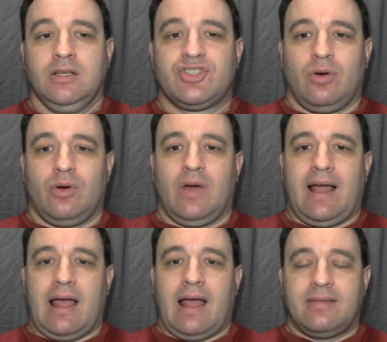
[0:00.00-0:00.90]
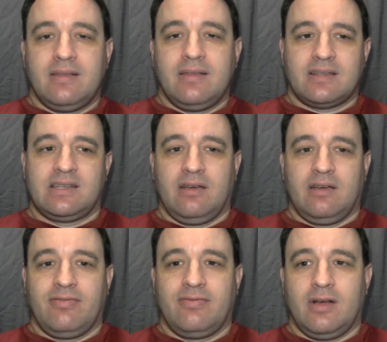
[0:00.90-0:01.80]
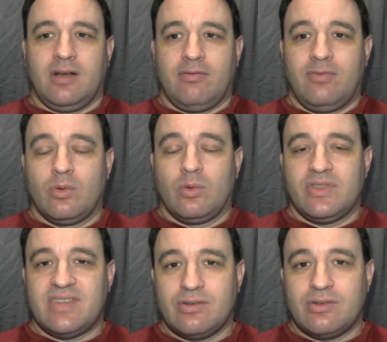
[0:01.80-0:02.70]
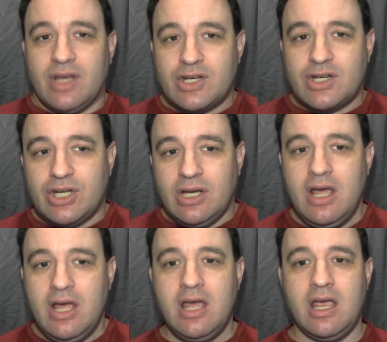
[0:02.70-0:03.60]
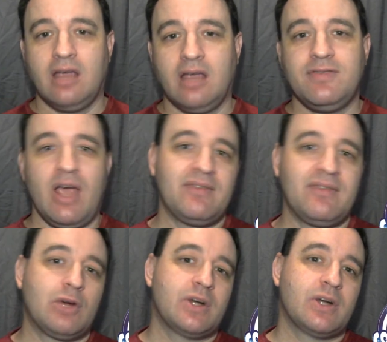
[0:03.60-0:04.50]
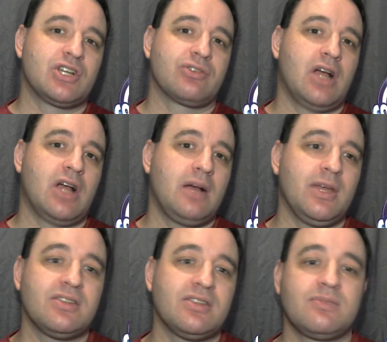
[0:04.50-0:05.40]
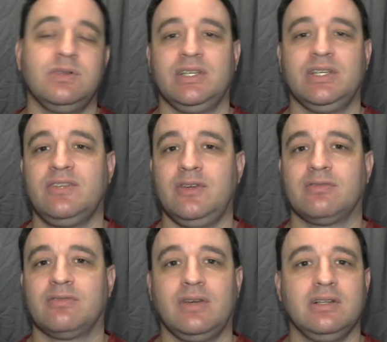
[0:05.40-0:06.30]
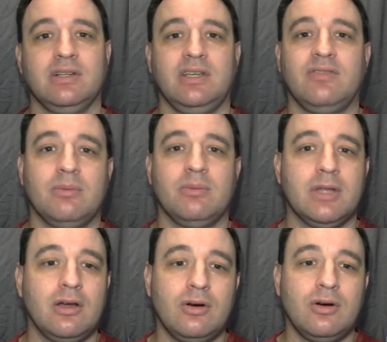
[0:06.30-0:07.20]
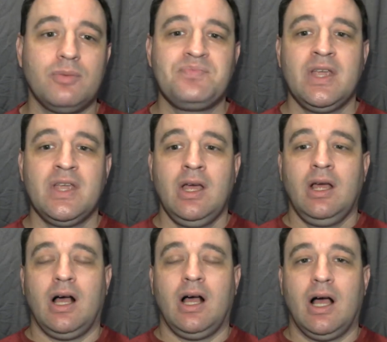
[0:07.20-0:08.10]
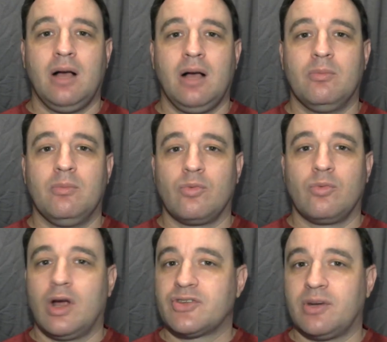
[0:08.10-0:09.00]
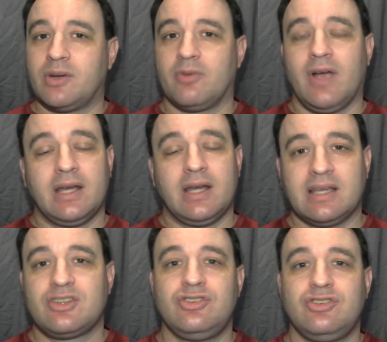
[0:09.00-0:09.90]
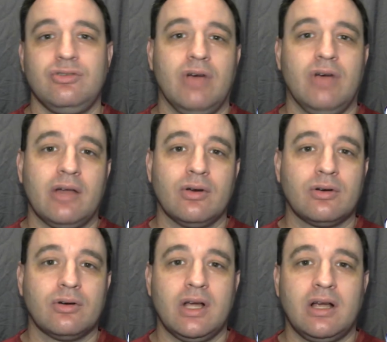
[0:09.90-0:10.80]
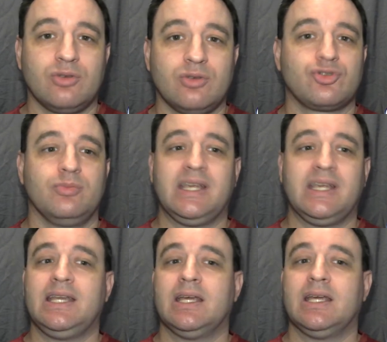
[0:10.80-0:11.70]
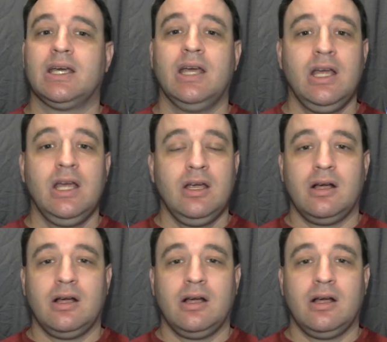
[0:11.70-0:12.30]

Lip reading: So I think that's enough for this introduction. If you have any questions or comments, please feel free to leave them below. We're also going to provide links to other social media,